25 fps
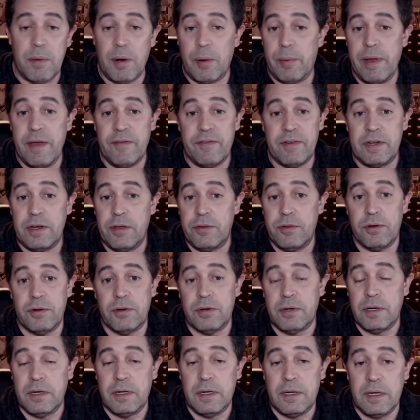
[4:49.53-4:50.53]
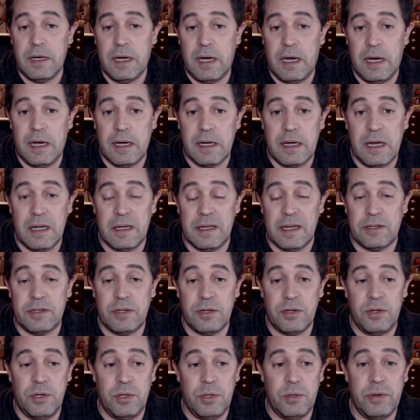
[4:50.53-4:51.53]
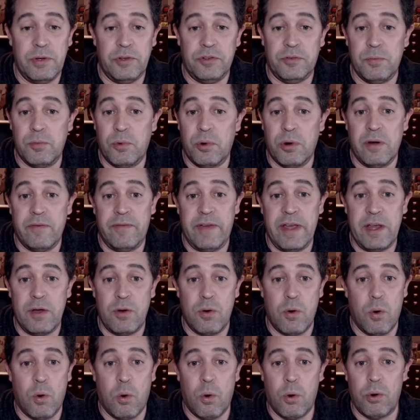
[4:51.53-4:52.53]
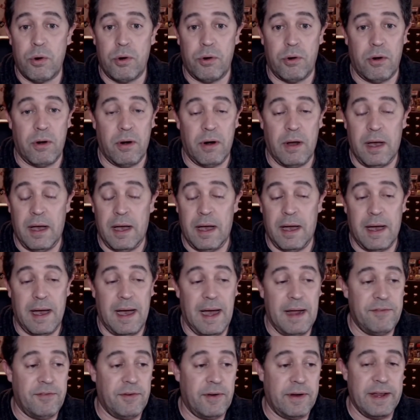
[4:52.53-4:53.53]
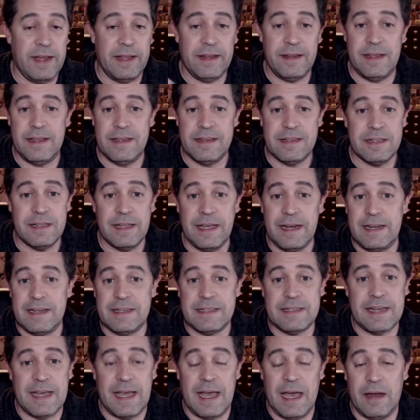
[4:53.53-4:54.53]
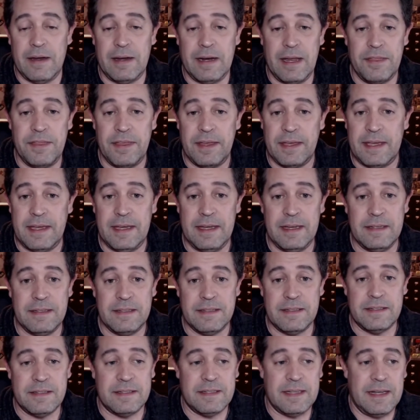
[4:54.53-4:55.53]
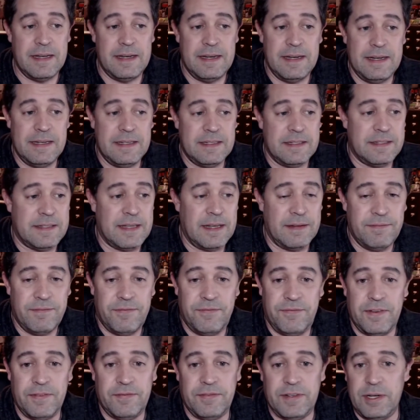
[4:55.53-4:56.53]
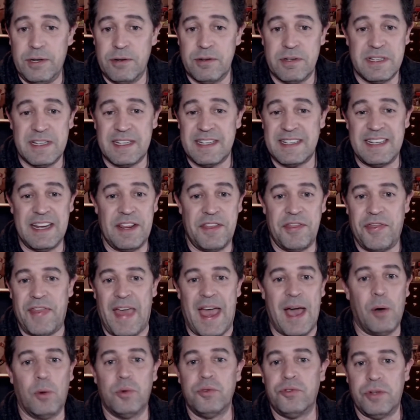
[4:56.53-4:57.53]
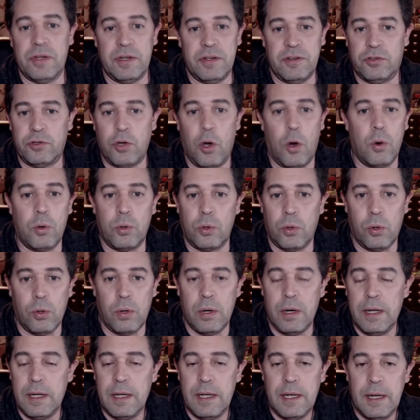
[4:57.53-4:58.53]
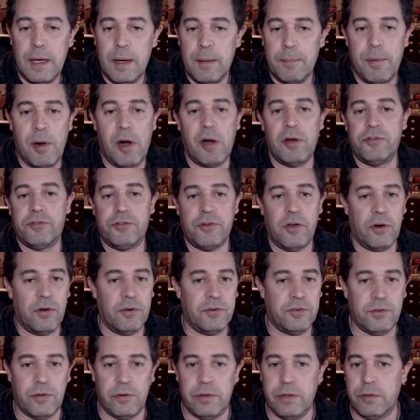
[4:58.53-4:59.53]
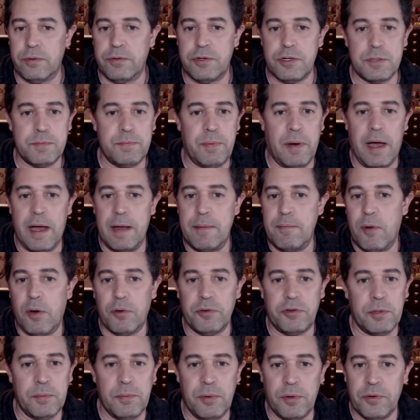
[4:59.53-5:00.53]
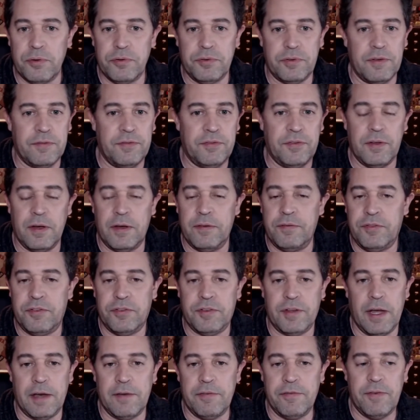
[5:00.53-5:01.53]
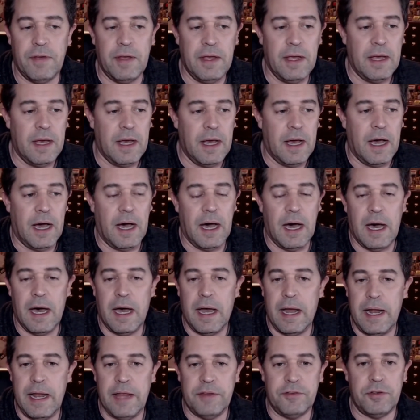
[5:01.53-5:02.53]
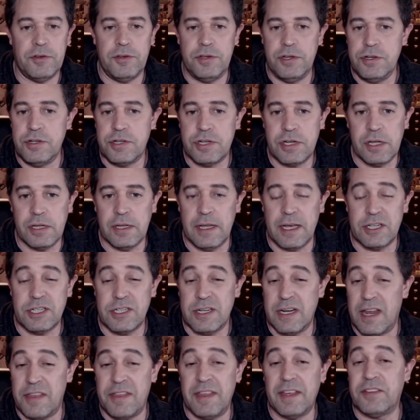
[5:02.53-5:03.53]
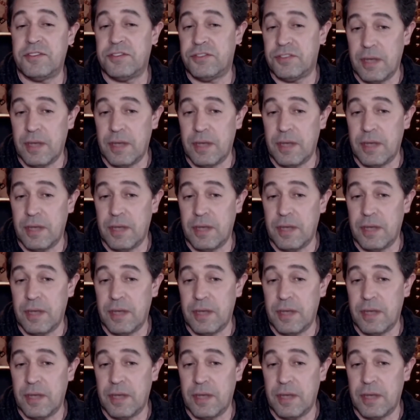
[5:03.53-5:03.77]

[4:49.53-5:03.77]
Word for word: But we have another collector who is more of a hoarder. I forget his latest count. I think he said he's at 50 or 60,000 total Boggs cards. So he'll just buy multiples of stuff. Has a huge collection. I think